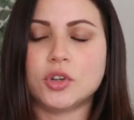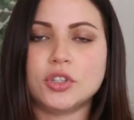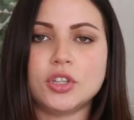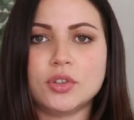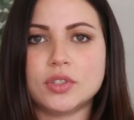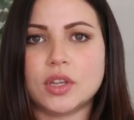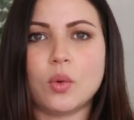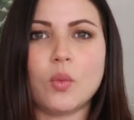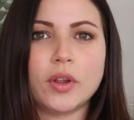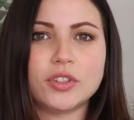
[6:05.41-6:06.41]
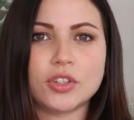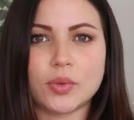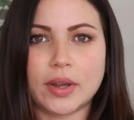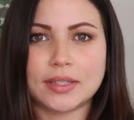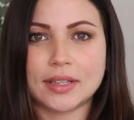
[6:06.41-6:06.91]
Good to use it once or
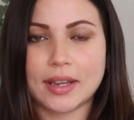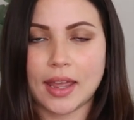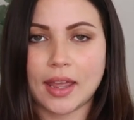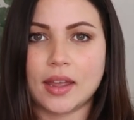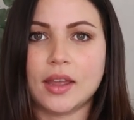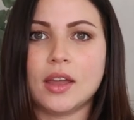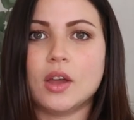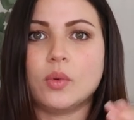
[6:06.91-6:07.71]
twice a day